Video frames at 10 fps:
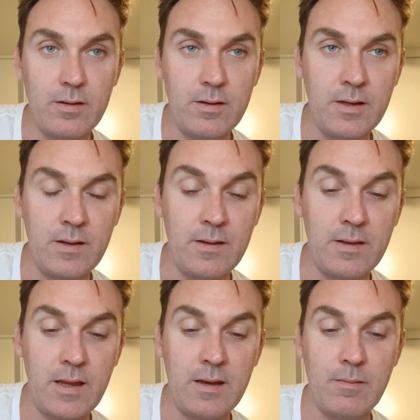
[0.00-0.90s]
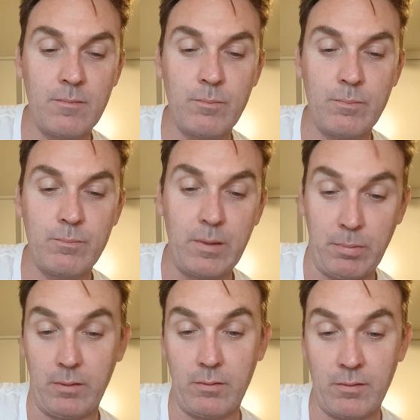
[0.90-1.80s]
and then
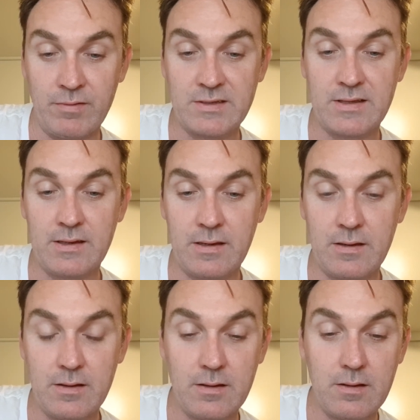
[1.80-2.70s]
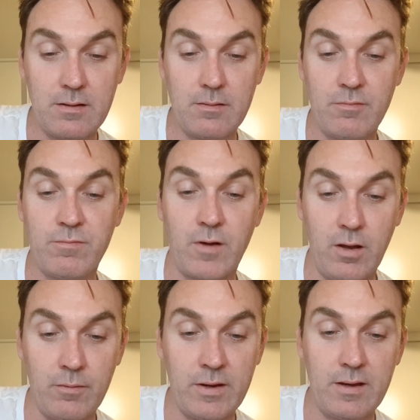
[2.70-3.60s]
people obviously
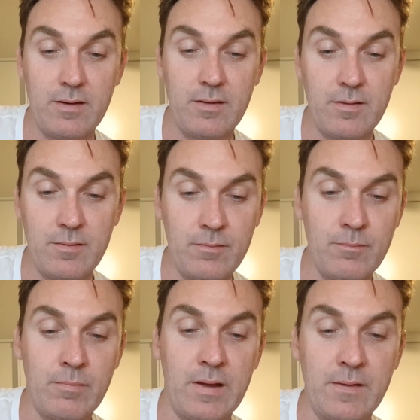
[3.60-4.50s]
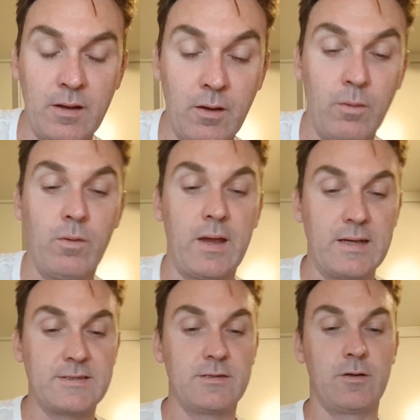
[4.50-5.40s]
follow it, but the law
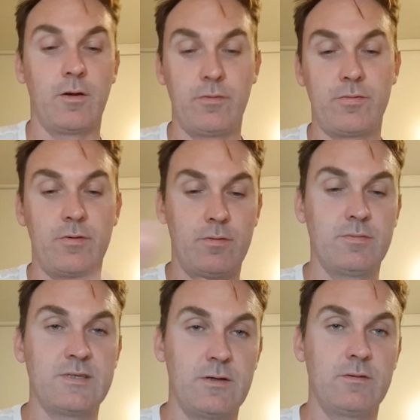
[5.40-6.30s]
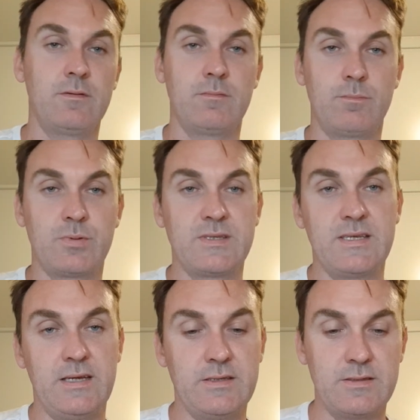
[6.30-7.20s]
has to go through certain
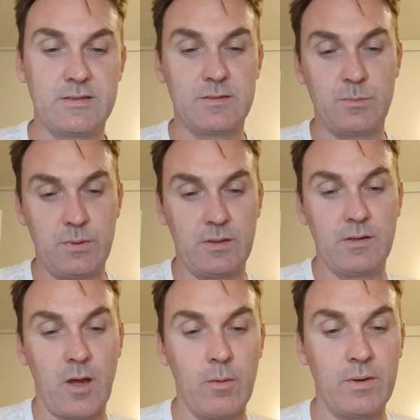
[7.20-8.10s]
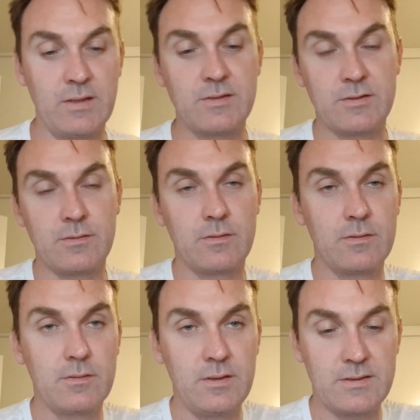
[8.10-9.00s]
procedures to go into
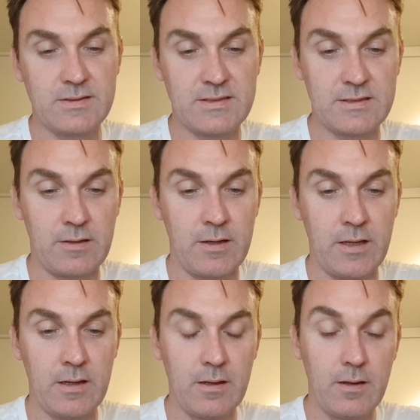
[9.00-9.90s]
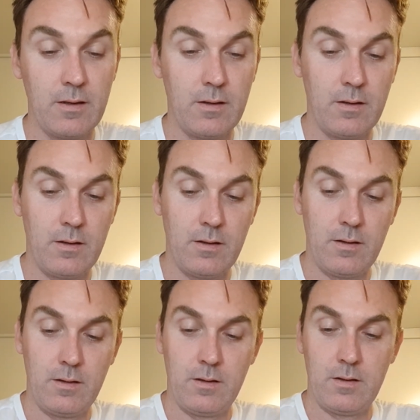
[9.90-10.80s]
society.
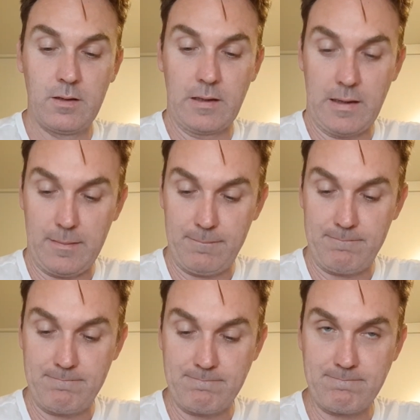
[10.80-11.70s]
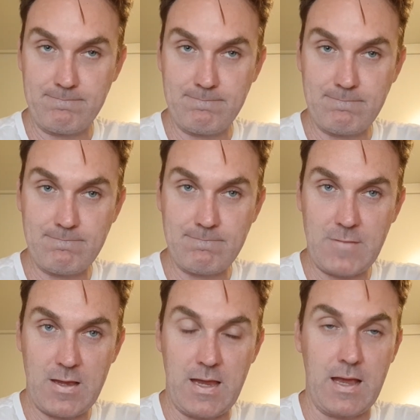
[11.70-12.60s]

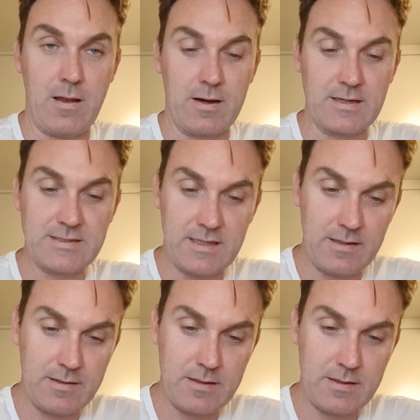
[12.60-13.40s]
Like I said,